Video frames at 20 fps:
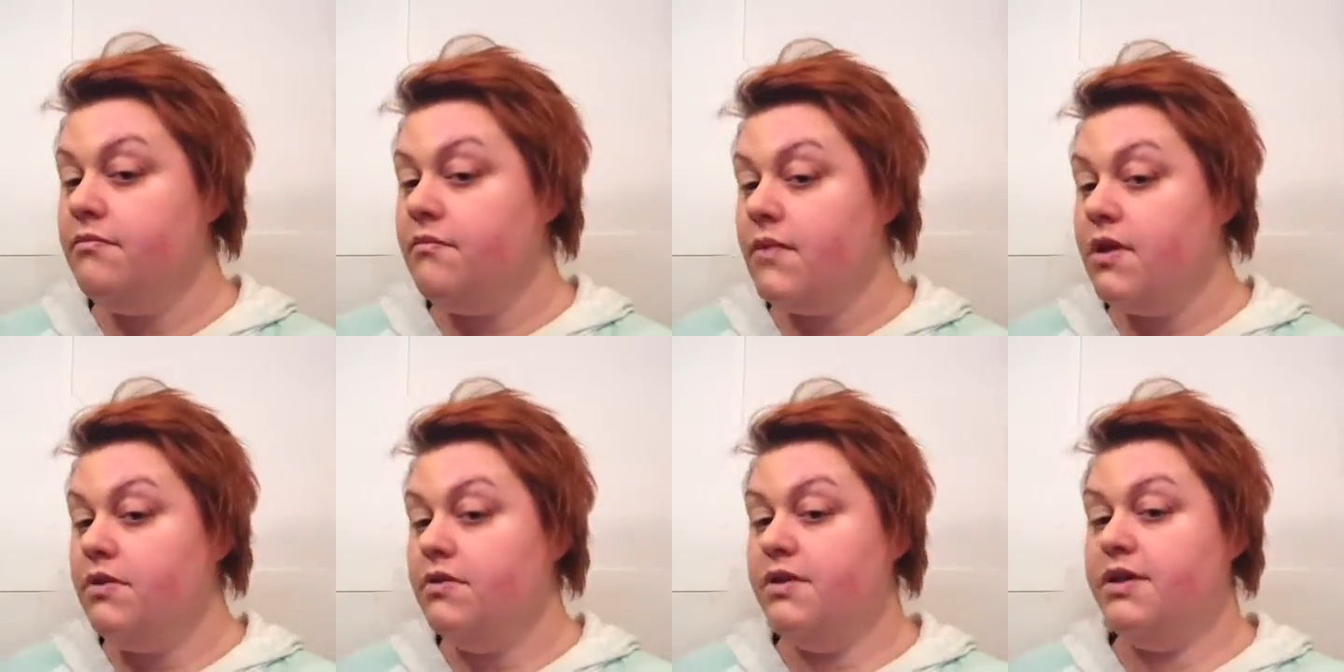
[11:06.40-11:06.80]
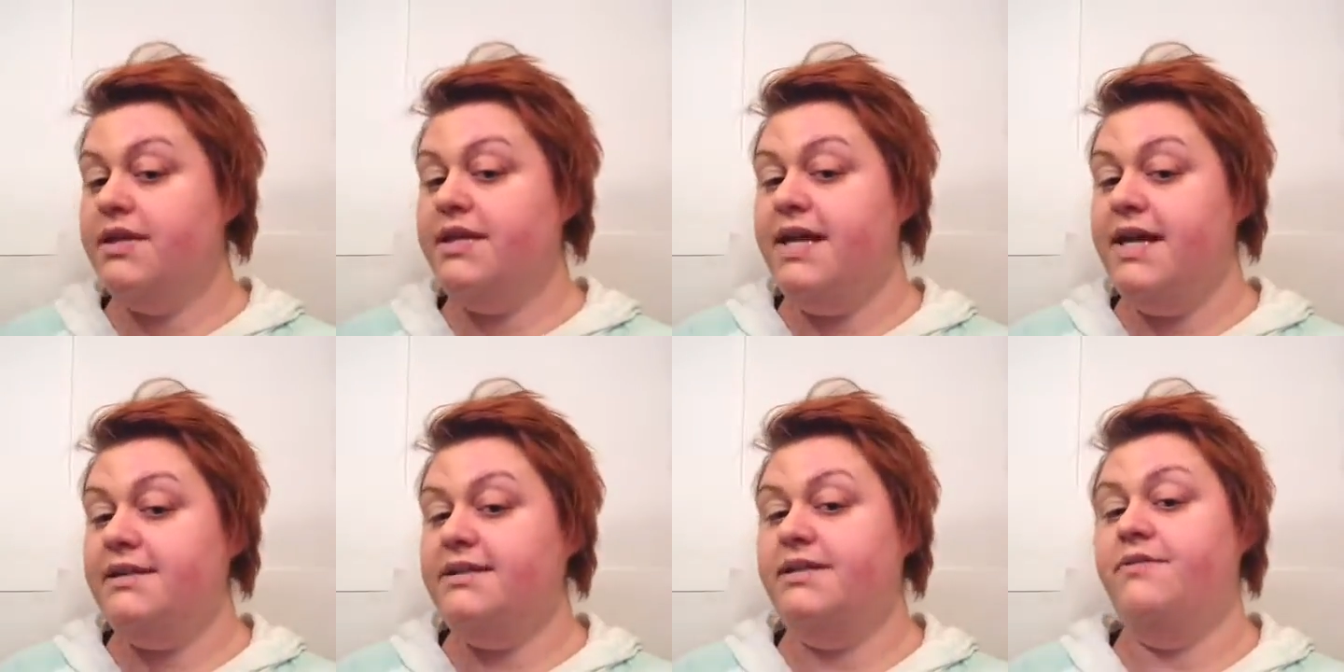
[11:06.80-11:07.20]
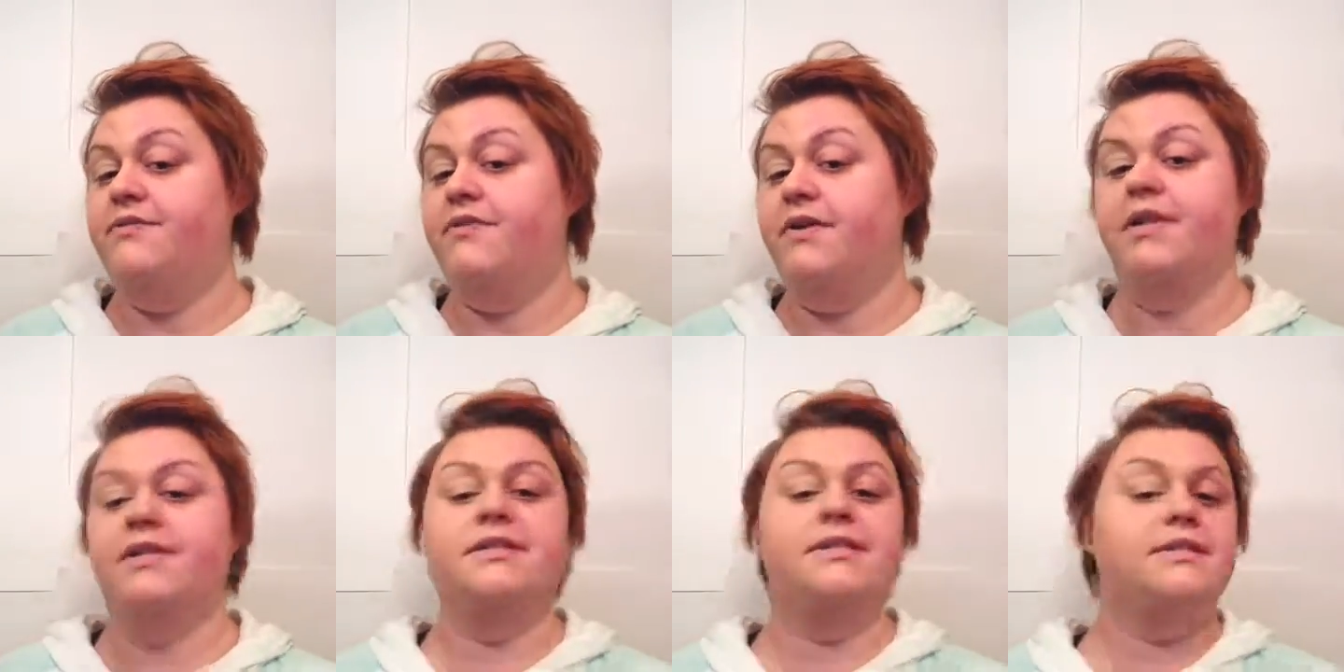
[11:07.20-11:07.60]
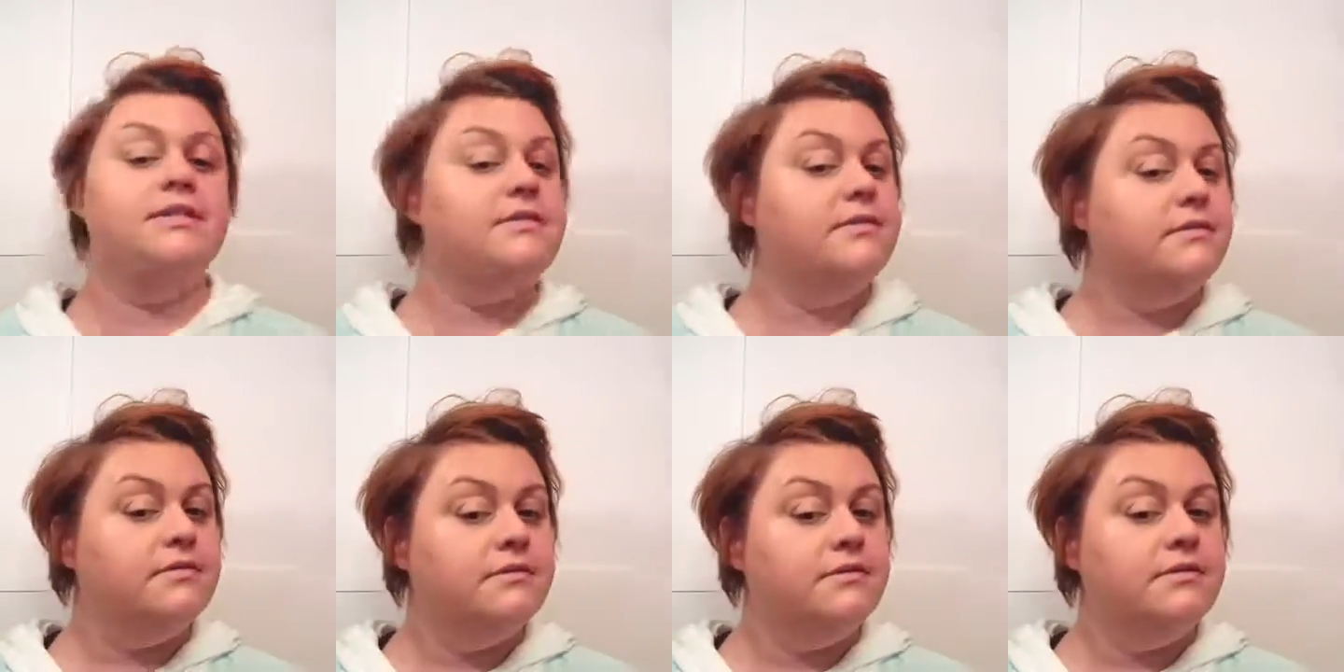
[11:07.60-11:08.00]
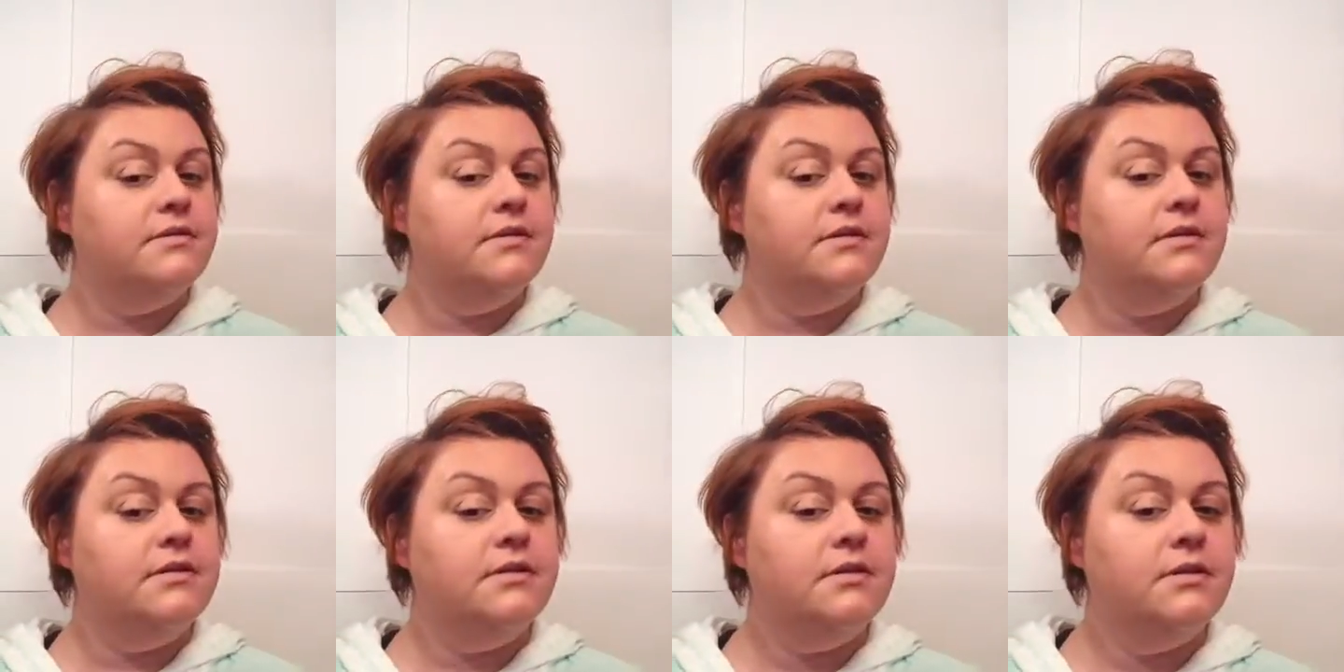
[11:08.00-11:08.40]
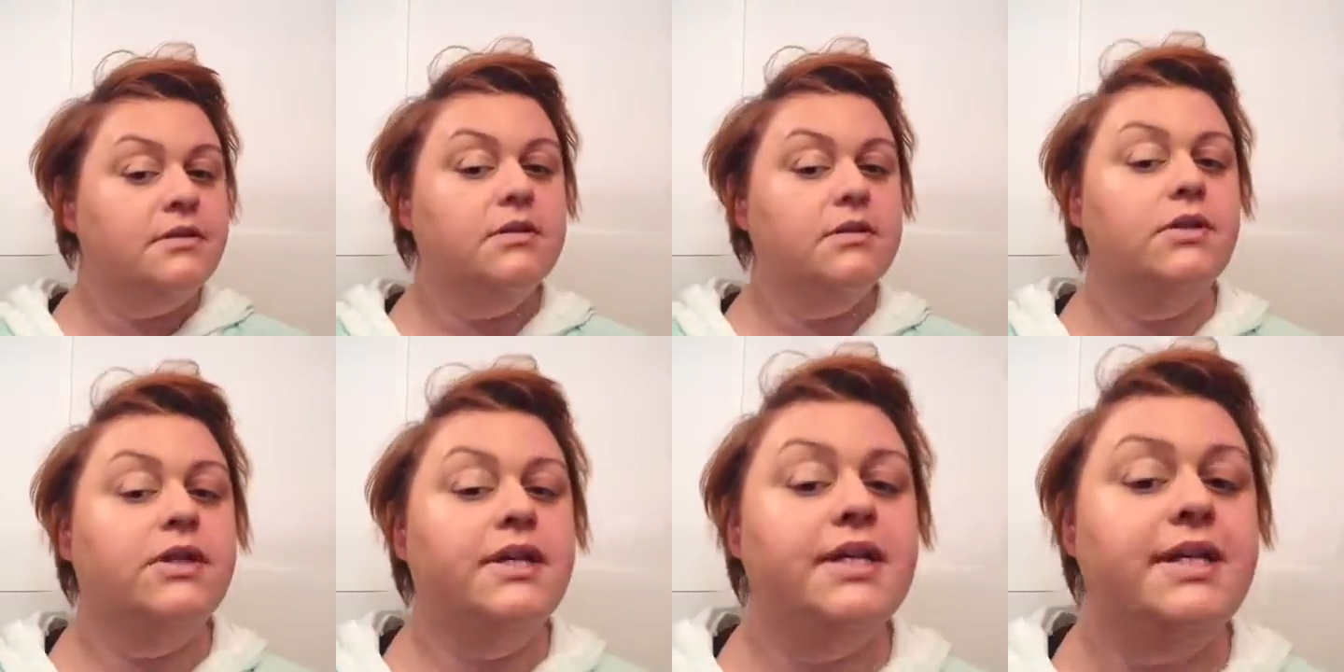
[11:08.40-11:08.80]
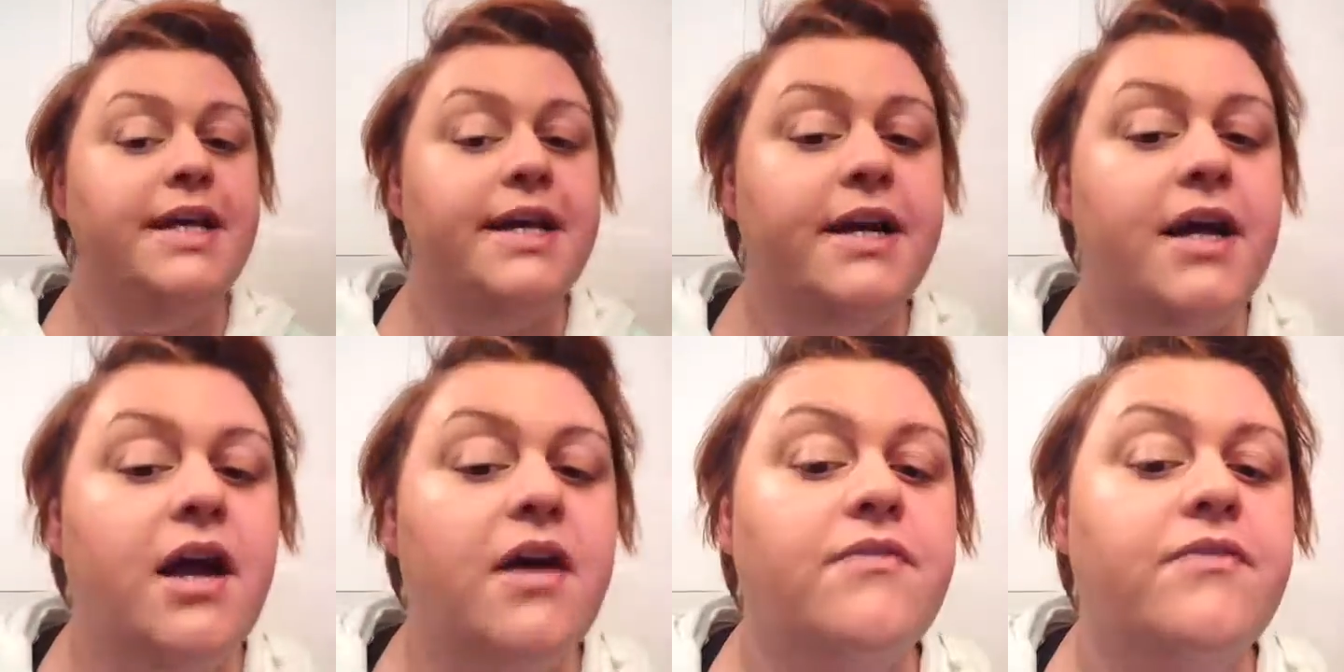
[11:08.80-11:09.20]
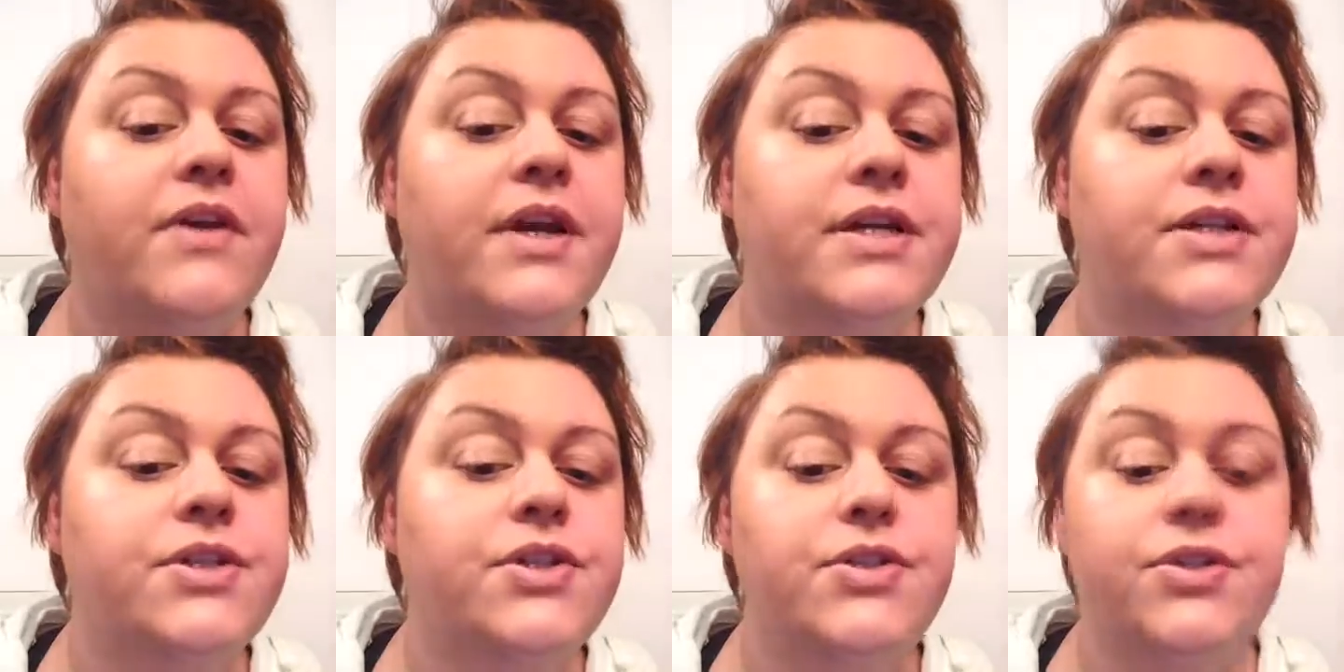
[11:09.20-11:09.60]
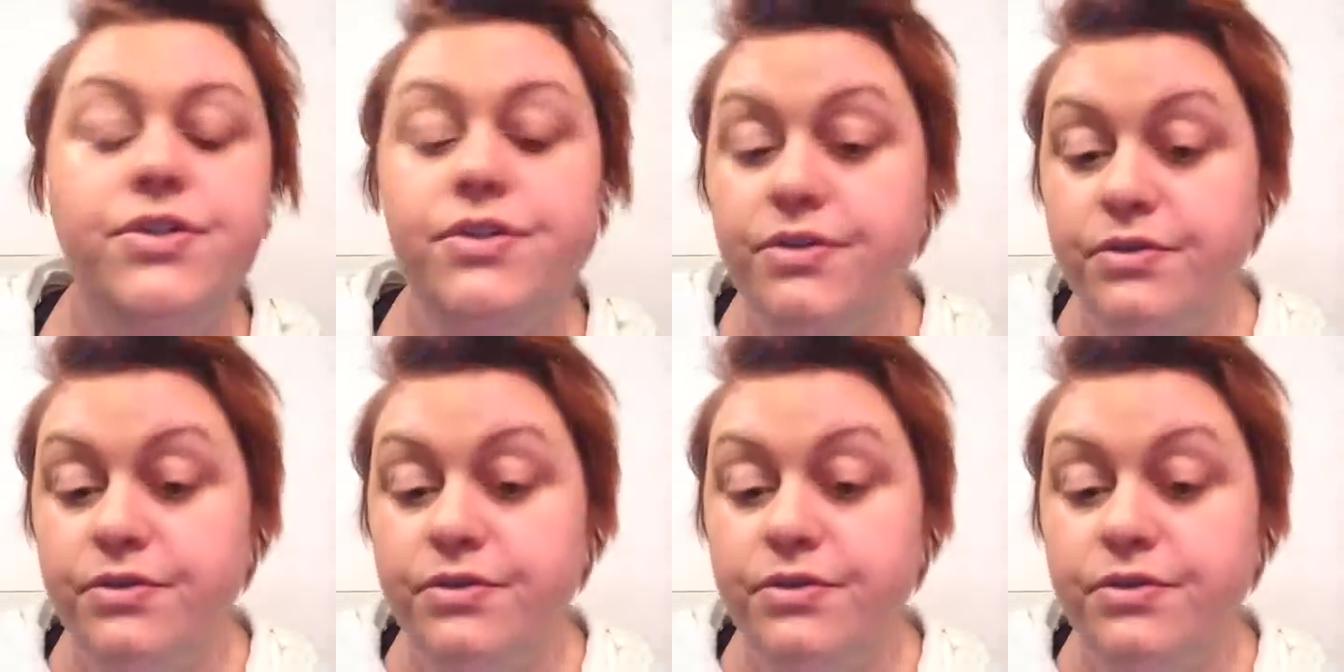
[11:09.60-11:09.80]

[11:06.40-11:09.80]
Look at that difference. Look at that coverage.